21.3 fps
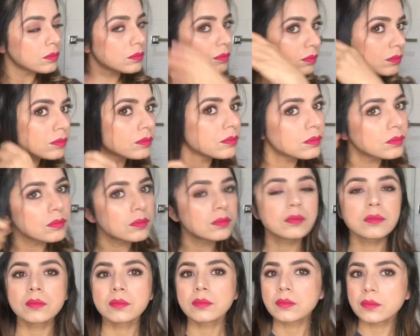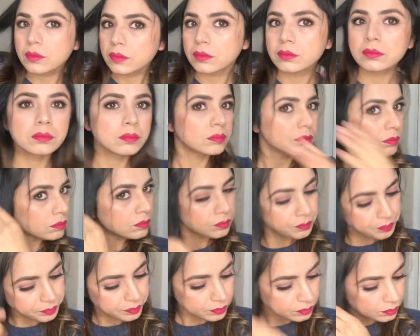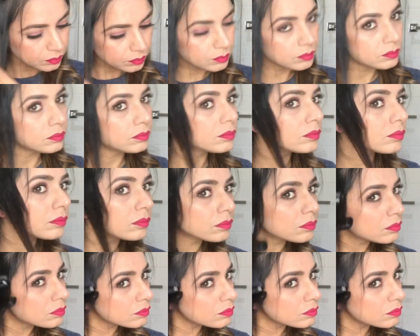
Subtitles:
Now I'm going to do rest of my hairs